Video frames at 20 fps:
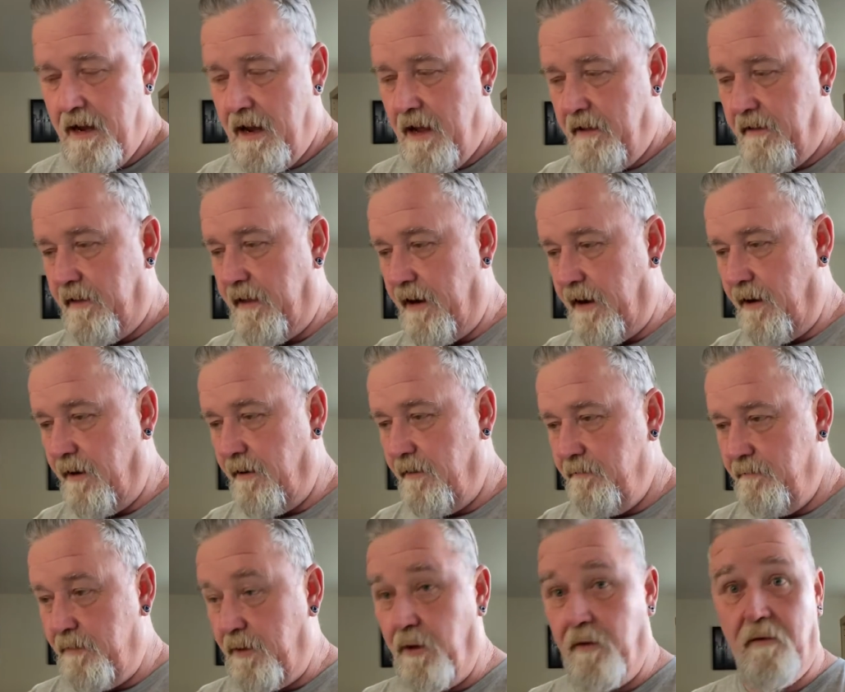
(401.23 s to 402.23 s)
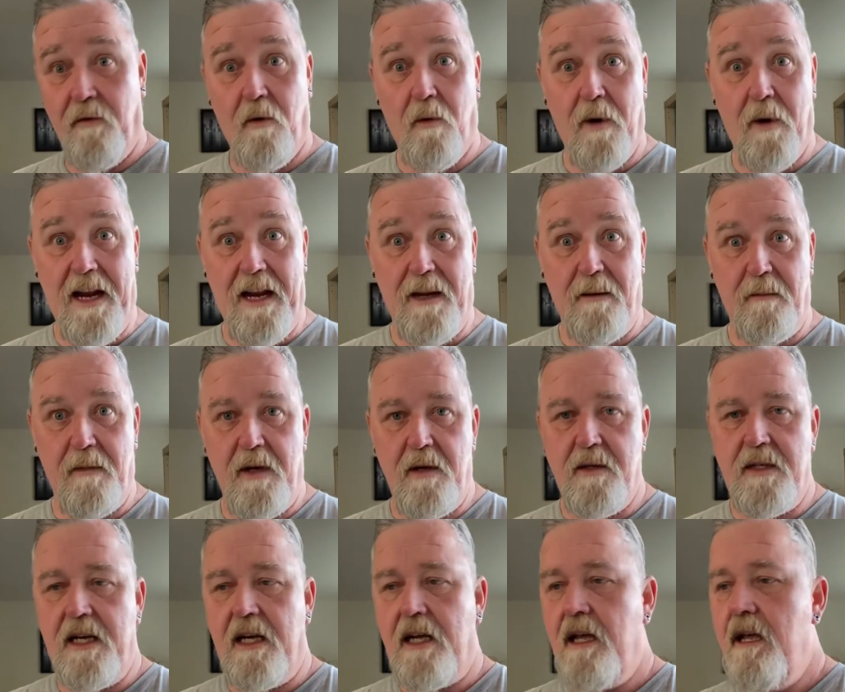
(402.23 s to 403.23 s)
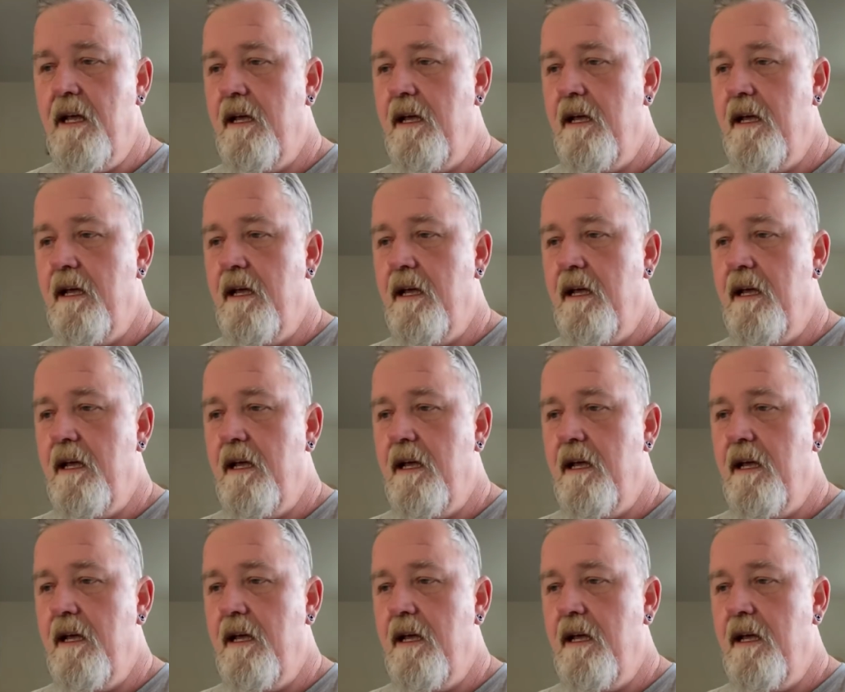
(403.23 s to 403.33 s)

their beautiful waiting music.